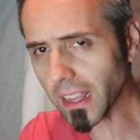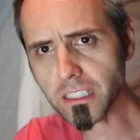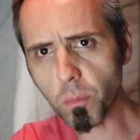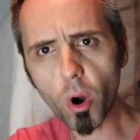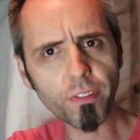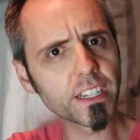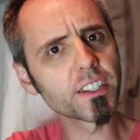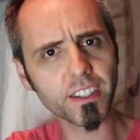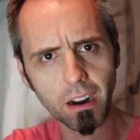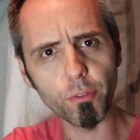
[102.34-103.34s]
It's more of a
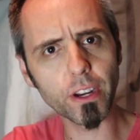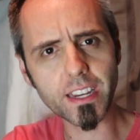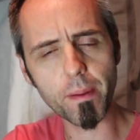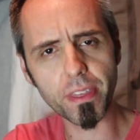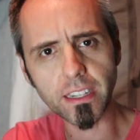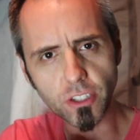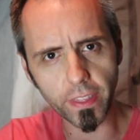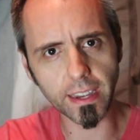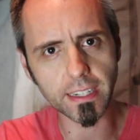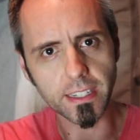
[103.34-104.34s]
discovery type thing, so
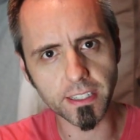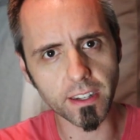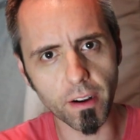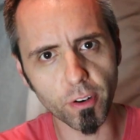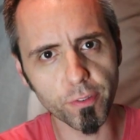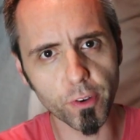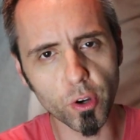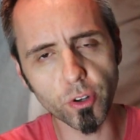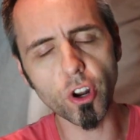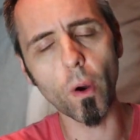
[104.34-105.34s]
they can discover
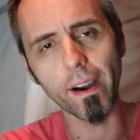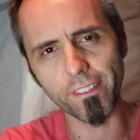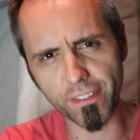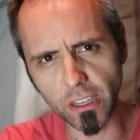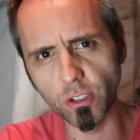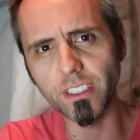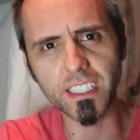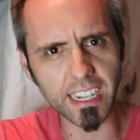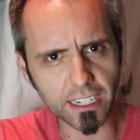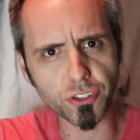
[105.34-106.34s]
food, know how it feels
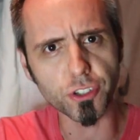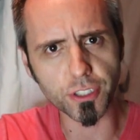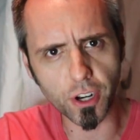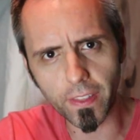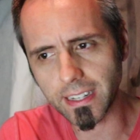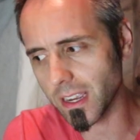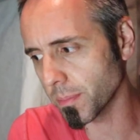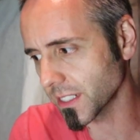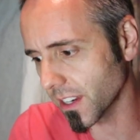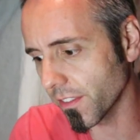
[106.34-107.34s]
and textures and all that
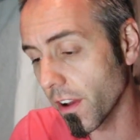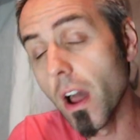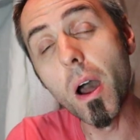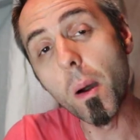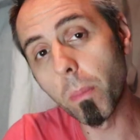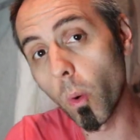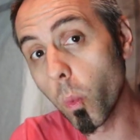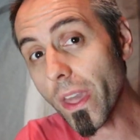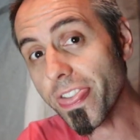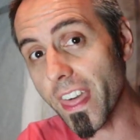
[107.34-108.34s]
type of stuff. But
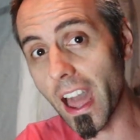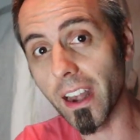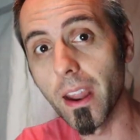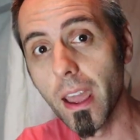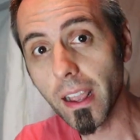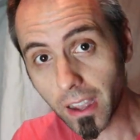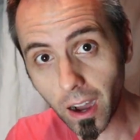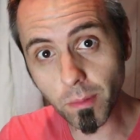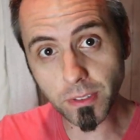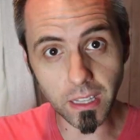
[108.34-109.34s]
with that
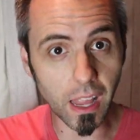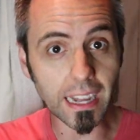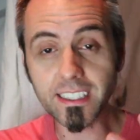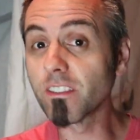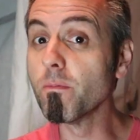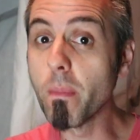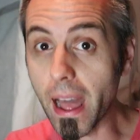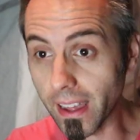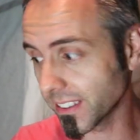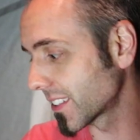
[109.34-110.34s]
comes lots of
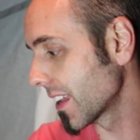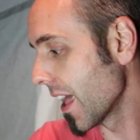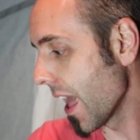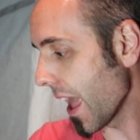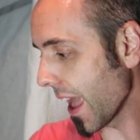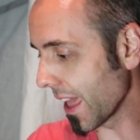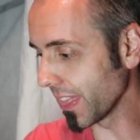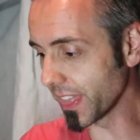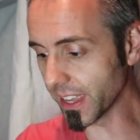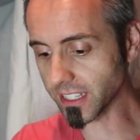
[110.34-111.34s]
mess,
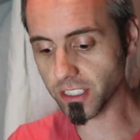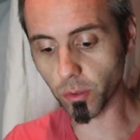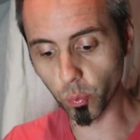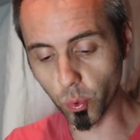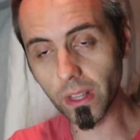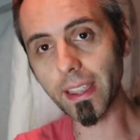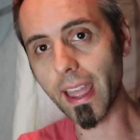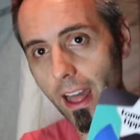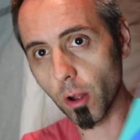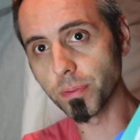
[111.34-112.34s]
and this really
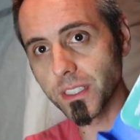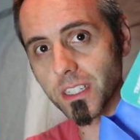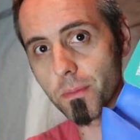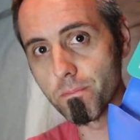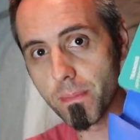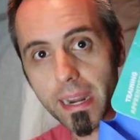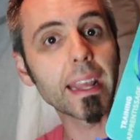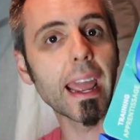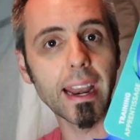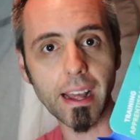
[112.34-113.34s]
helps to
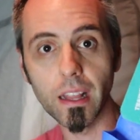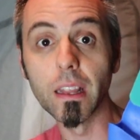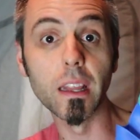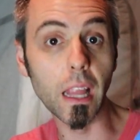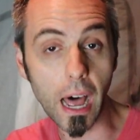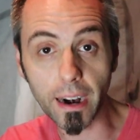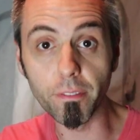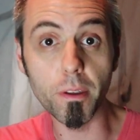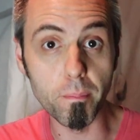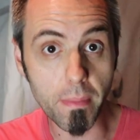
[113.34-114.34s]
mitigate a lot
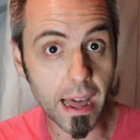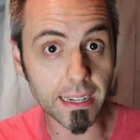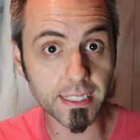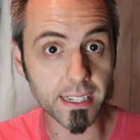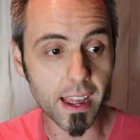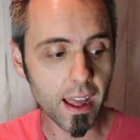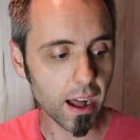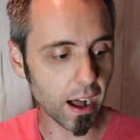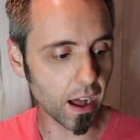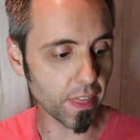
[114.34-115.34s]
of the mess
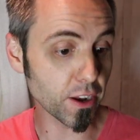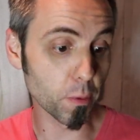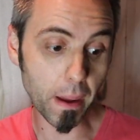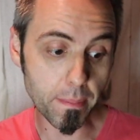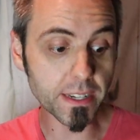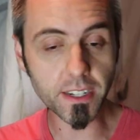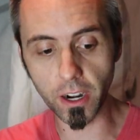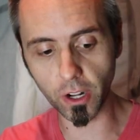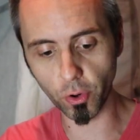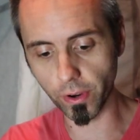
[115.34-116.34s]
that your baby's
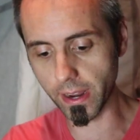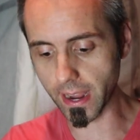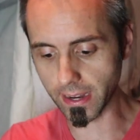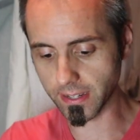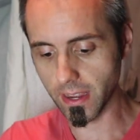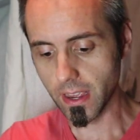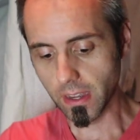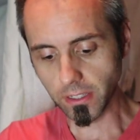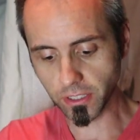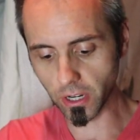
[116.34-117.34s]
gonna create.
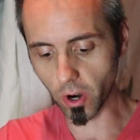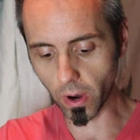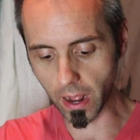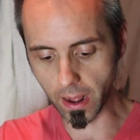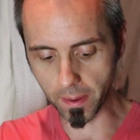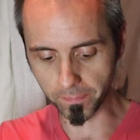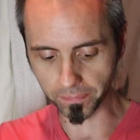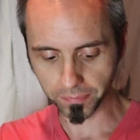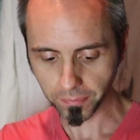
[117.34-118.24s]
So